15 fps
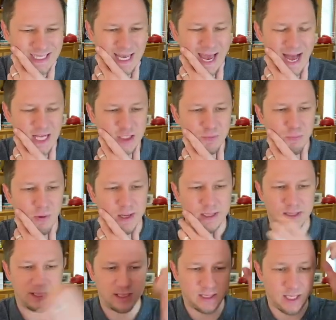gas
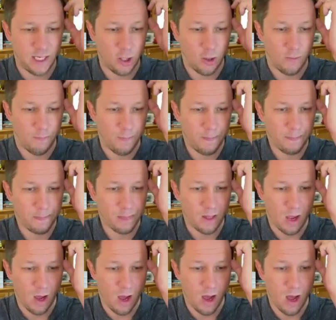prices here
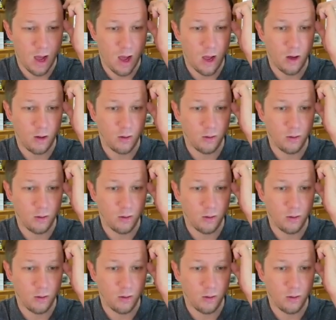uh,